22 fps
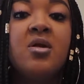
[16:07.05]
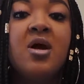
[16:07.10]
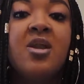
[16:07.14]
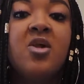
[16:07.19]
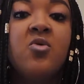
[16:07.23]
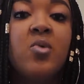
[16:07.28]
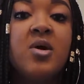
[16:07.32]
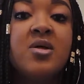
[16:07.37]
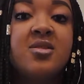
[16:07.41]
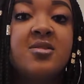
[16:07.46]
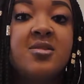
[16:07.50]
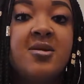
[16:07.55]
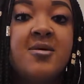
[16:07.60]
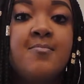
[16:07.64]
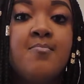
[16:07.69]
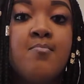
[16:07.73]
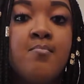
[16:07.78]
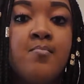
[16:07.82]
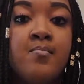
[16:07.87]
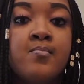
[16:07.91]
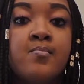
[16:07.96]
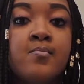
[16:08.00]
not arrested
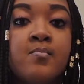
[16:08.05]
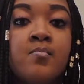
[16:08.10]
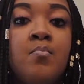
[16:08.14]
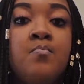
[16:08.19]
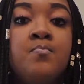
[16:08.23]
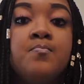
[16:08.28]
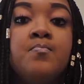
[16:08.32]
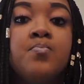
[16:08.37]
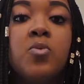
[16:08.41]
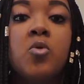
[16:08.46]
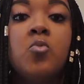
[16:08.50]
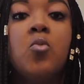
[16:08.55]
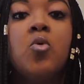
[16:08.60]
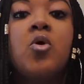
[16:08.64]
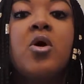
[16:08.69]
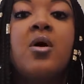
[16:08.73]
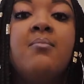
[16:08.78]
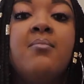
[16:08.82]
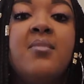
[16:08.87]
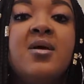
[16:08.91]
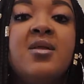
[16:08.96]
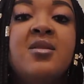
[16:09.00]
will
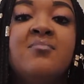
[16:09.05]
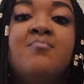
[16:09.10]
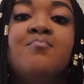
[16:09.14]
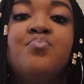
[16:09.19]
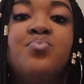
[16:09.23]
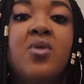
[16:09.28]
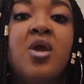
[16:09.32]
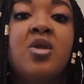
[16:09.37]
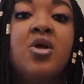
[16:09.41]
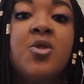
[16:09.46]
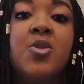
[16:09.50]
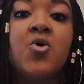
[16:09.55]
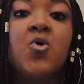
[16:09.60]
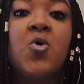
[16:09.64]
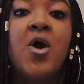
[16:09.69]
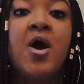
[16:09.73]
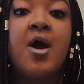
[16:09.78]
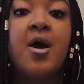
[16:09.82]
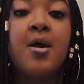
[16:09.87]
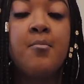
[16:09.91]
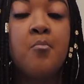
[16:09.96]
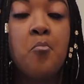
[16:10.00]
commit another
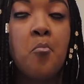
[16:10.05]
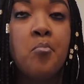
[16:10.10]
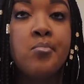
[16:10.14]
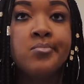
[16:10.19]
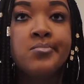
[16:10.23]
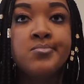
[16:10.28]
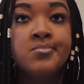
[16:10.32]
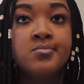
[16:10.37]
crime.